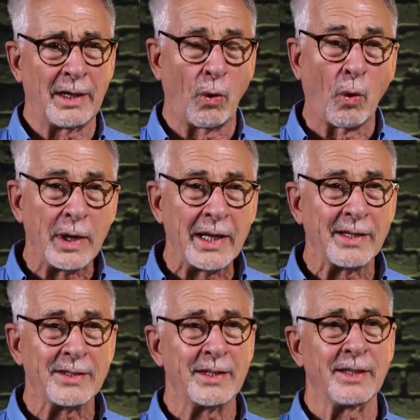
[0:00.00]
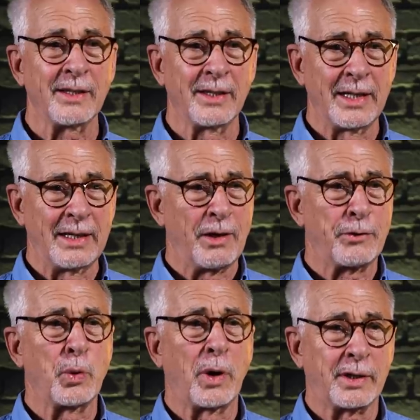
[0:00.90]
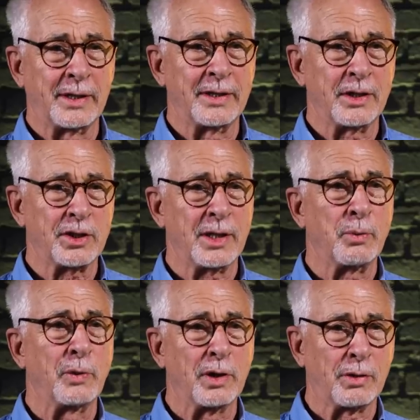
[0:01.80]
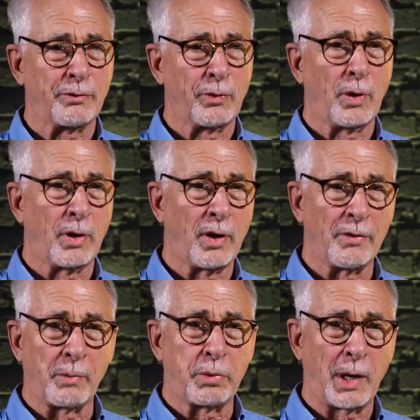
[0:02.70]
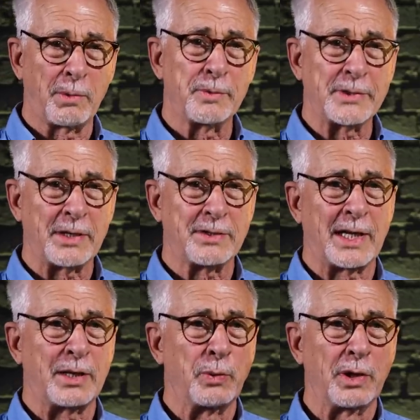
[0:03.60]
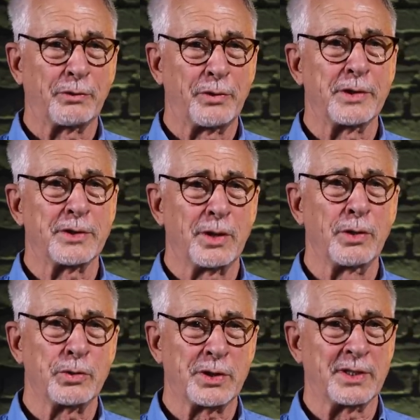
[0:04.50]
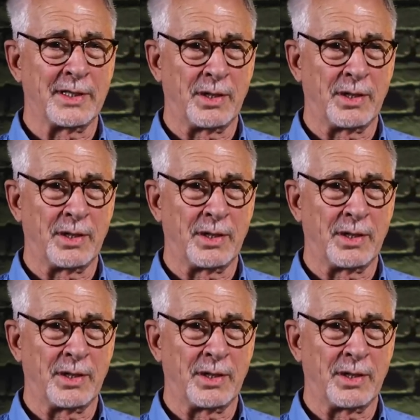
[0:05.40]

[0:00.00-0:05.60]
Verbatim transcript: oriented through our conditioning. We look for the problems outside and we look for the solutions